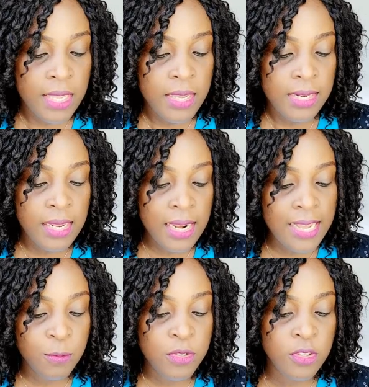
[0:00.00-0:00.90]
The
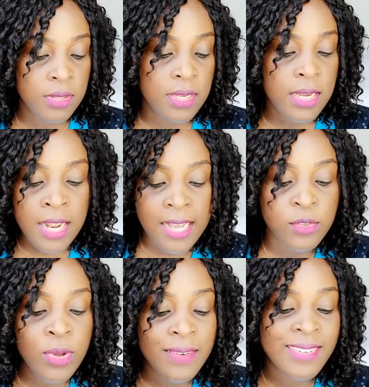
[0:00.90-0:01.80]
last principle, it has to
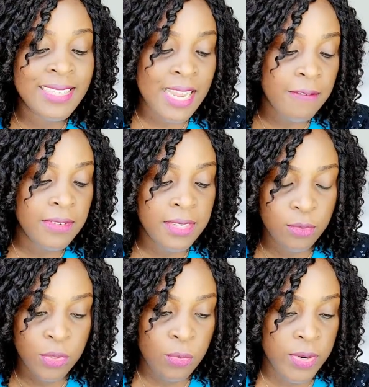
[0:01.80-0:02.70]
have a definite
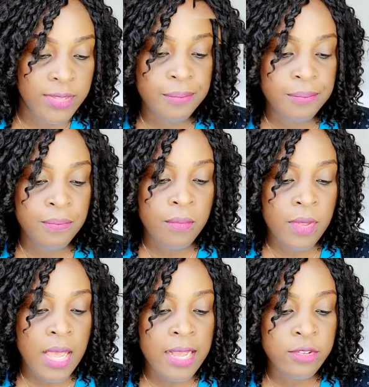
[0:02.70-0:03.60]
request
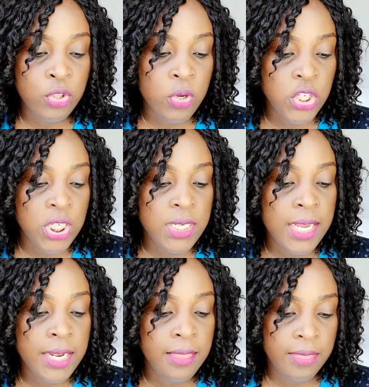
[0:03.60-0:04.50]
as touching
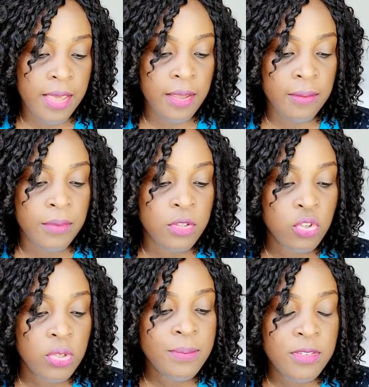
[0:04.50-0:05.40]
anything. So
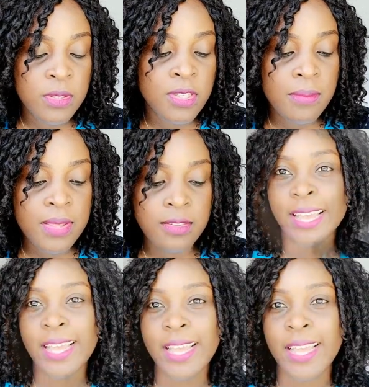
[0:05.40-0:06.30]
there be something
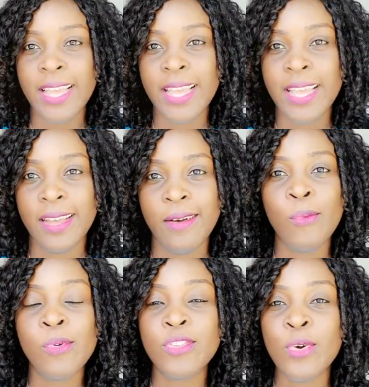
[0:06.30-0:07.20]
specific.
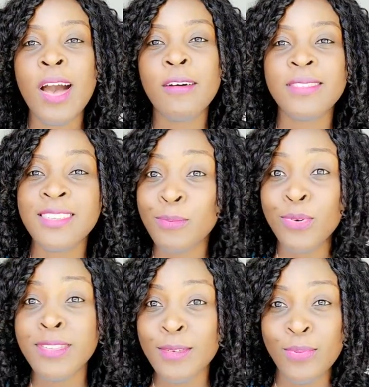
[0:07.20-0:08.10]
Once you have these
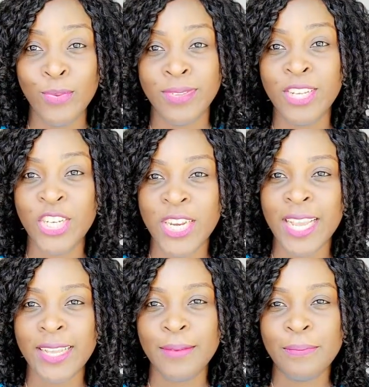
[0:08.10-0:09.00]
principles in
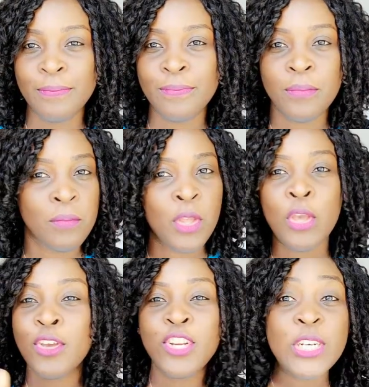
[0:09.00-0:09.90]
check,
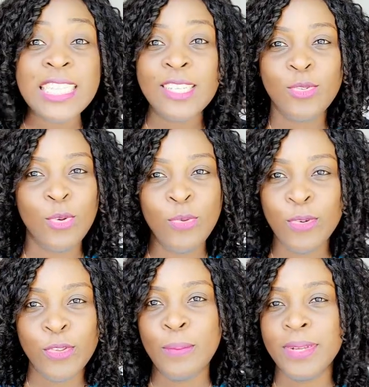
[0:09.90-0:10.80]
you just need to look for
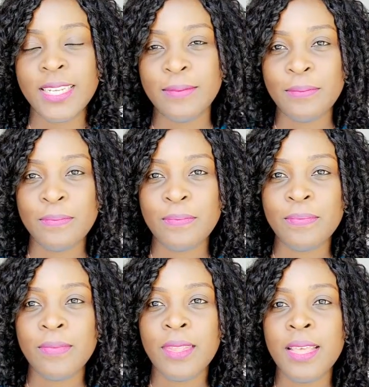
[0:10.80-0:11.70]
somebody.
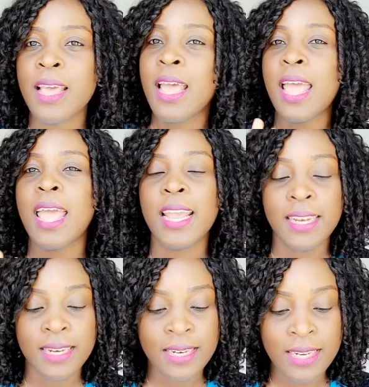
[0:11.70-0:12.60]

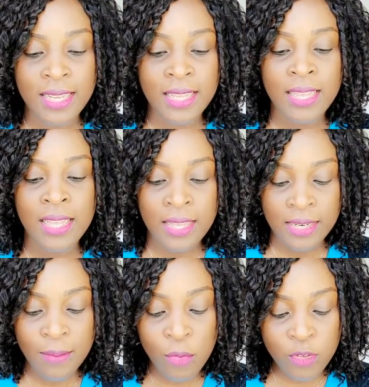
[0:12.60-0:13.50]
And the
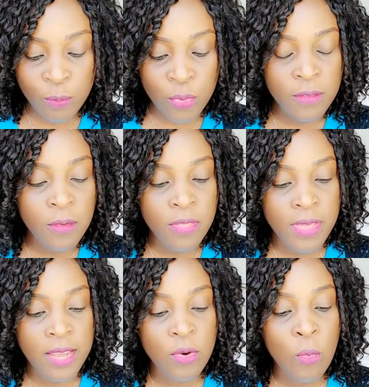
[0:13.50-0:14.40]
most beautiful
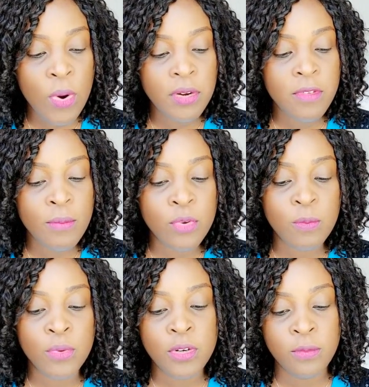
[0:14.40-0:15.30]
thing, or one of the most
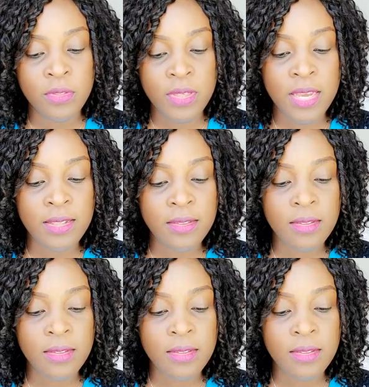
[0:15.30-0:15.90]
beautiful thing